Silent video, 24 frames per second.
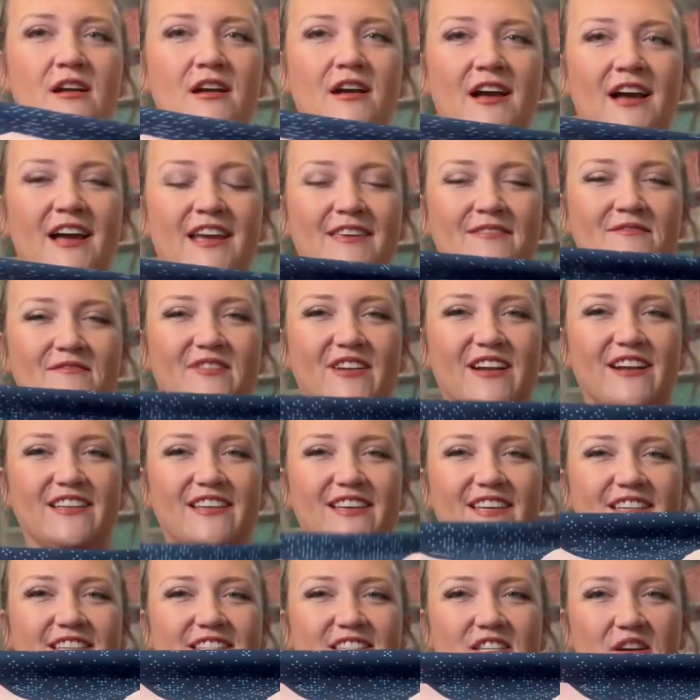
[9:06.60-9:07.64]
I can
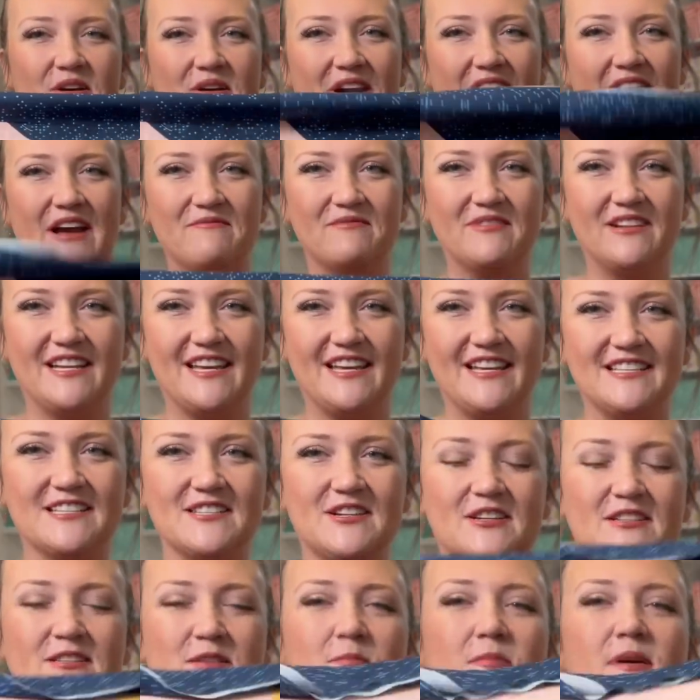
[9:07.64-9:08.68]
barely show it. I'm going to
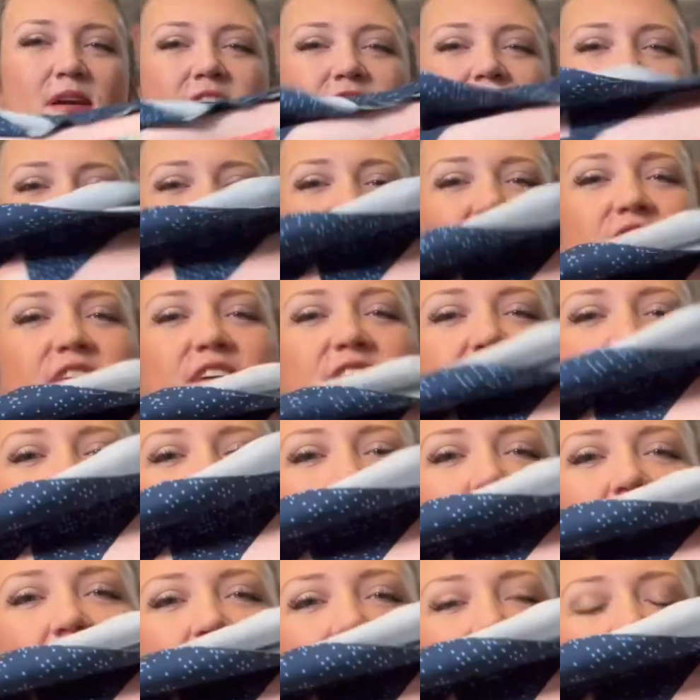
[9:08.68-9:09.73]
insert some pictures of this,
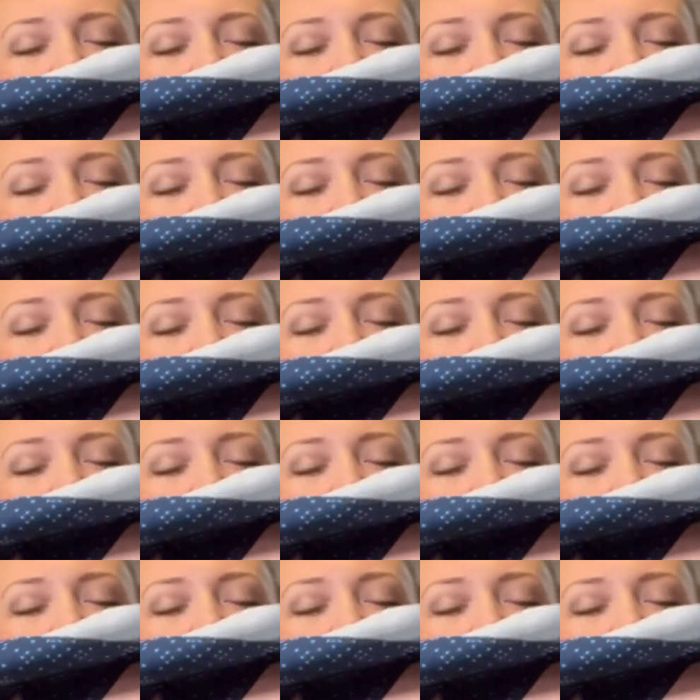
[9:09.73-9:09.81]
but